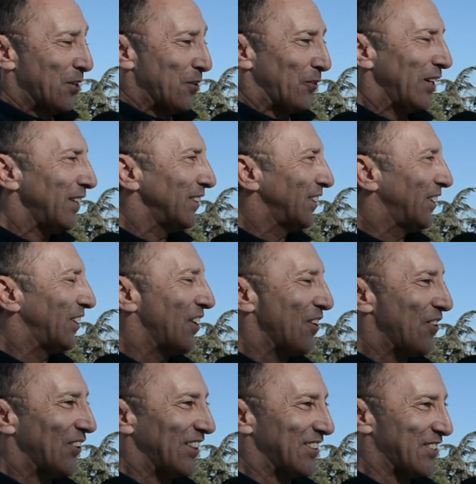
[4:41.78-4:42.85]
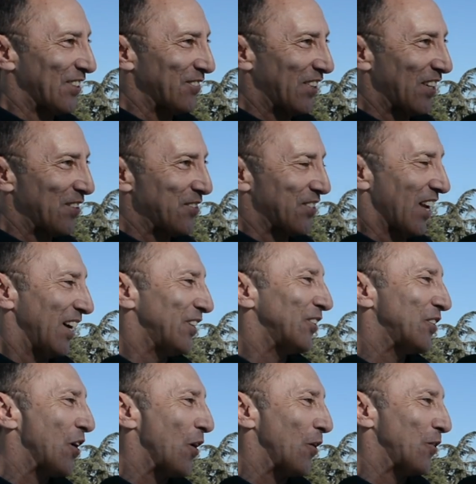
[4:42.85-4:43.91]
Well, sometimes I
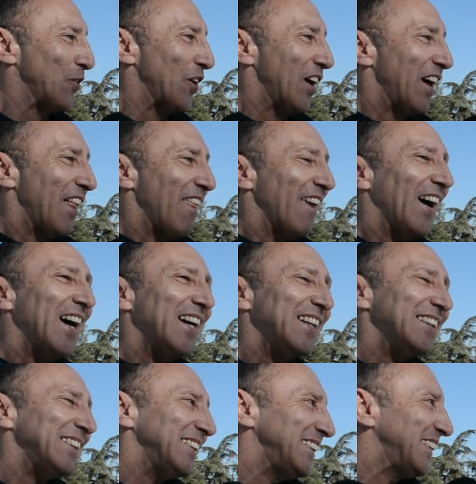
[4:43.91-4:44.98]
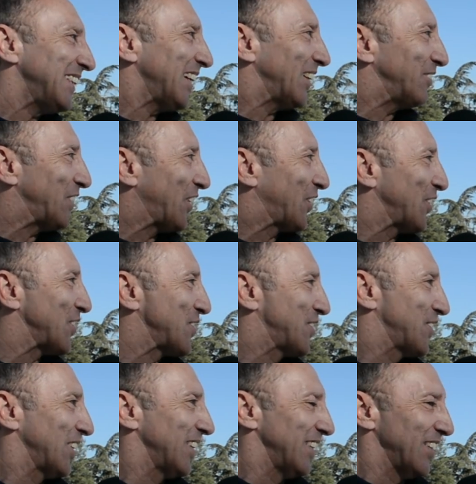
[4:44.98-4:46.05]
don't know. Yeah,
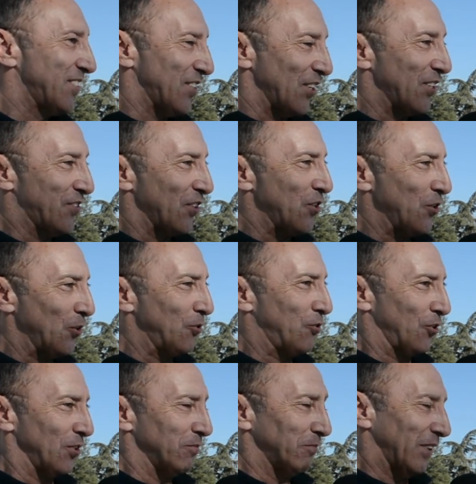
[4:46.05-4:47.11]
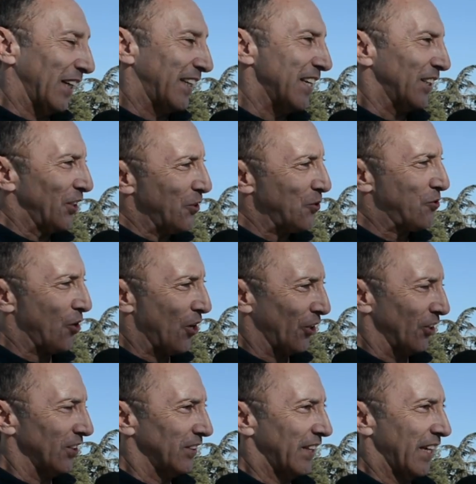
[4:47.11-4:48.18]
because it's a huge
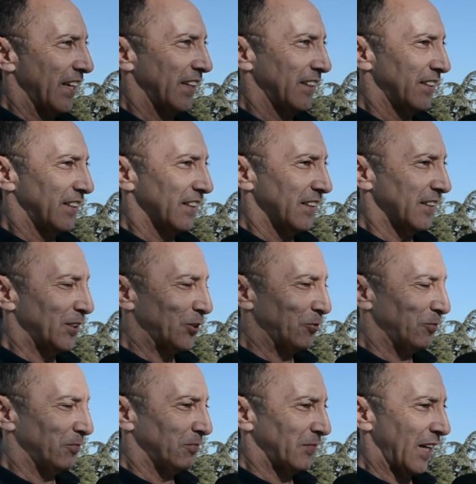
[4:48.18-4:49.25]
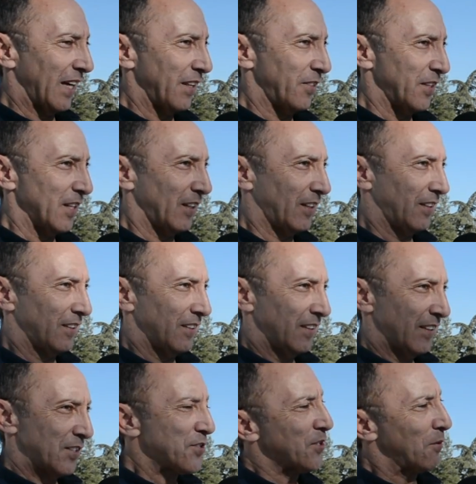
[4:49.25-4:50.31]
honor. And I think
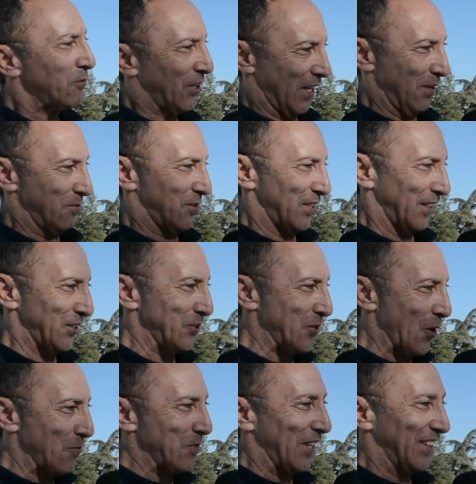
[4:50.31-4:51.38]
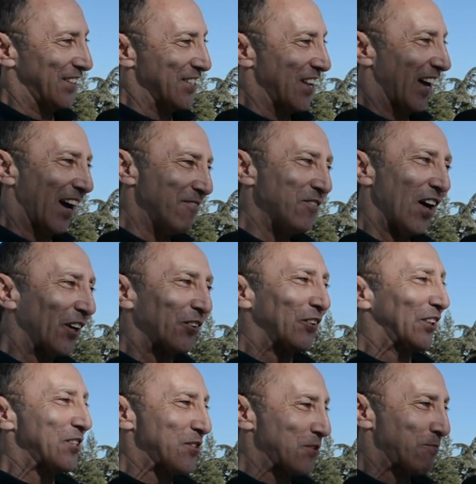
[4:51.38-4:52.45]
sometimes, and you know me, I'm not a
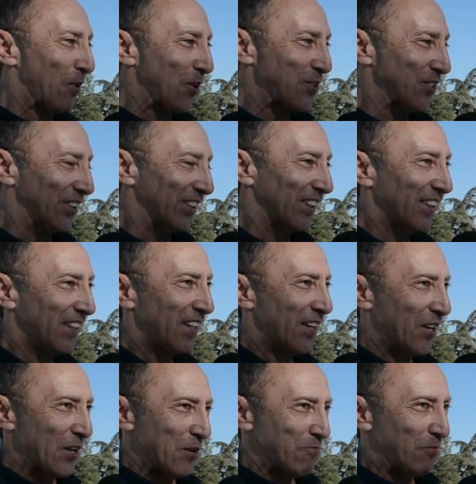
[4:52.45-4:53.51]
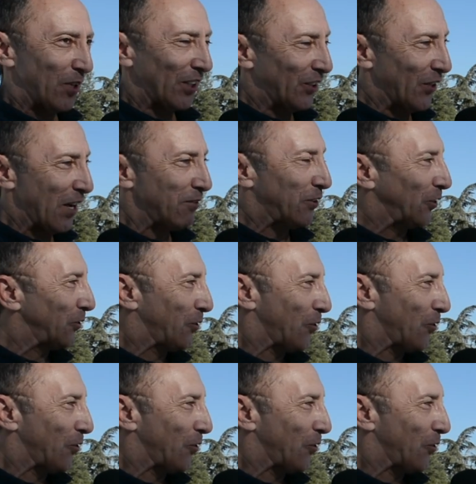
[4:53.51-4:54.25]
religious person, but you have to